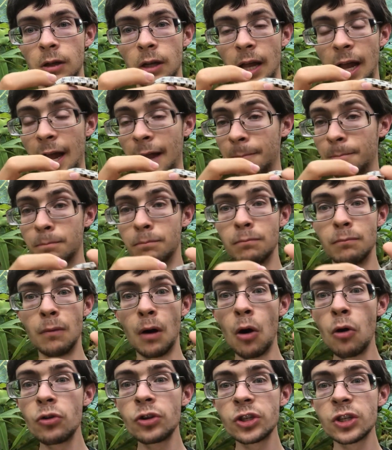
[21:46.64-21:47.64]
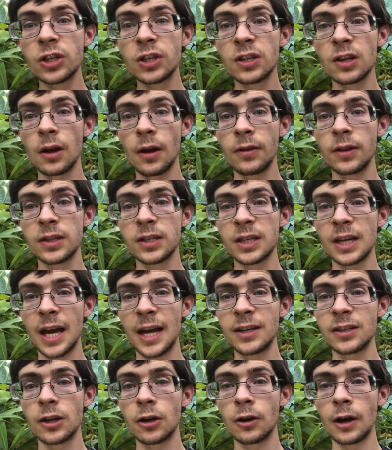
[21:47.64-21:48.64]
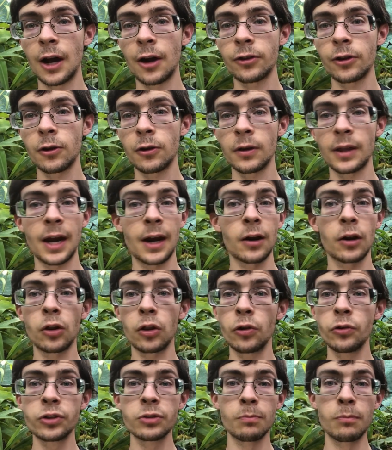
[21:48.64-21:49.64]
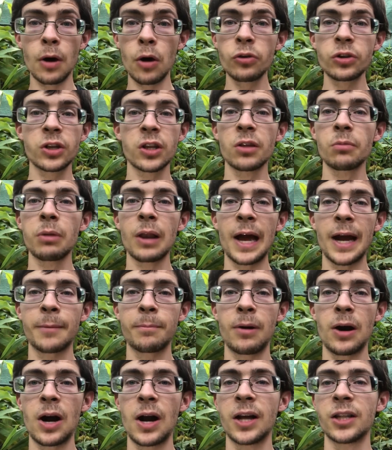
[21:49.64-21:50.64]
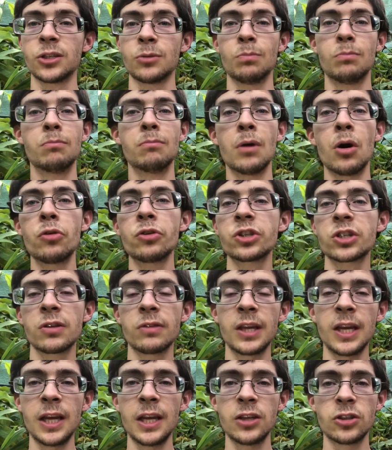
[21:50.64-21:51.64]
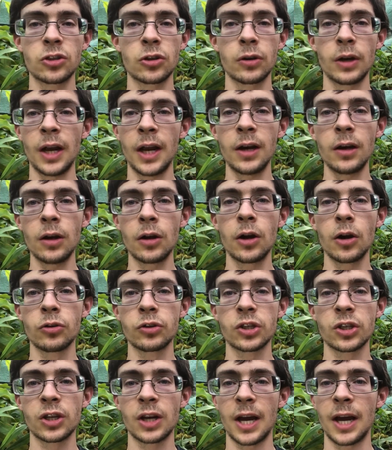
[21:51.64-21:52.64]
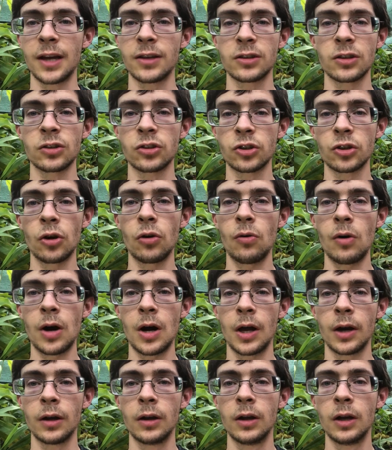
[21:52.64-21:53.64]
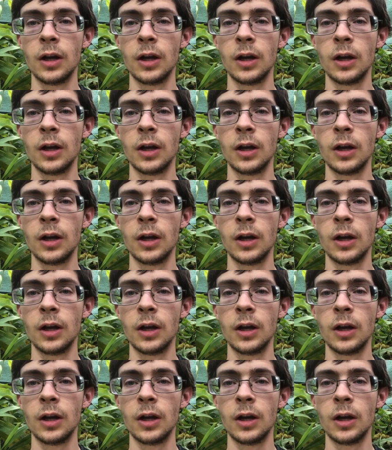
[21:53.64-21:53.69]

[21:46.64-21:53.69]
and most of the snakes that are out there, that includes most of the black pines, most of the eastern indigo snakes, and so on,